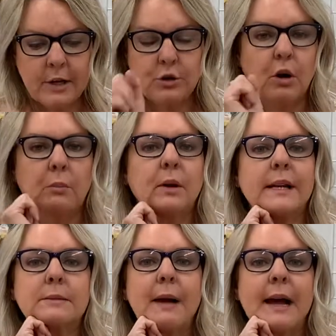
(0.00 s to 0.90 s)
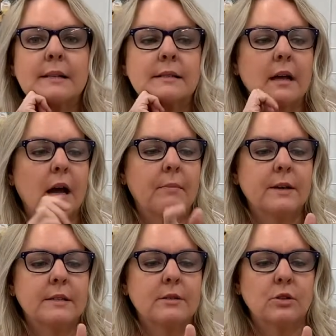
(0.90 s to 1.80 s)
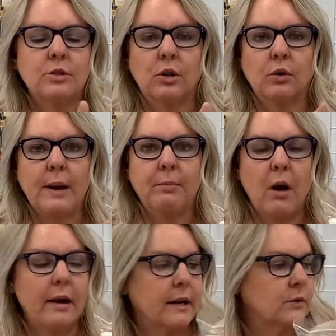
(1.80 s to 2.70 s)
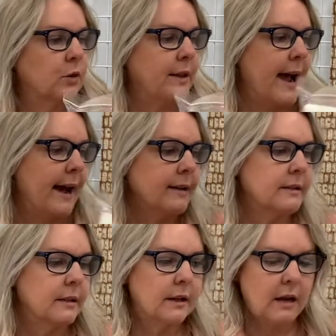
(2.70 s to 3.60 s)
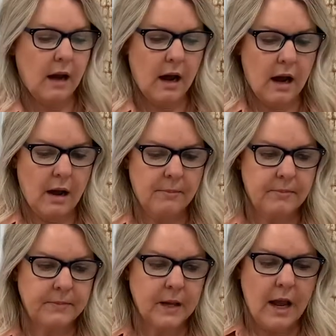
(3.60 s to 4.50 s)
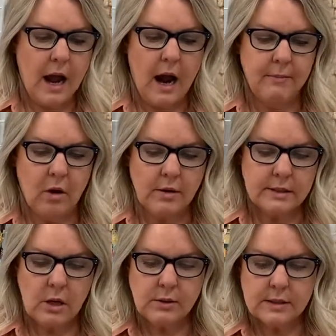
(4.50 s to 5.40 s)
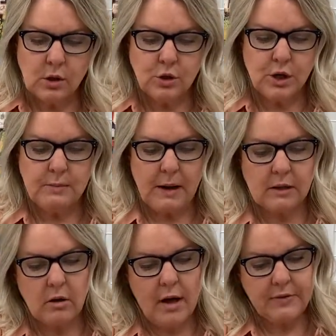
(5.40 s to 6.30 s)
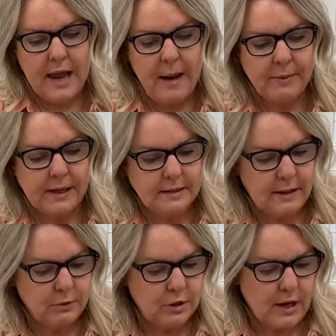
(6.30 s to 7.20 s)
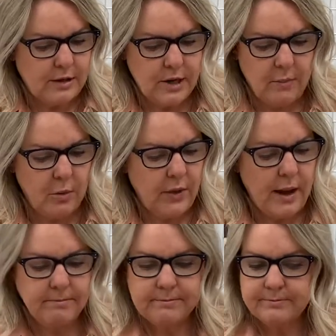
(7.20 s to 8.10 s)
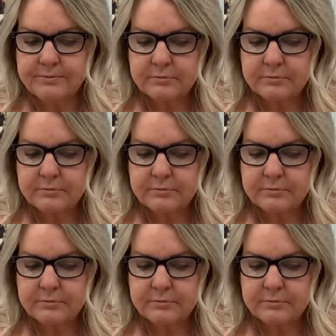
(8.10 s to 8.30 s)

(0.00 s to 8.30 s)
your own placemats, this is just a great product for that. I'm also serging my cloth napkins. I double them,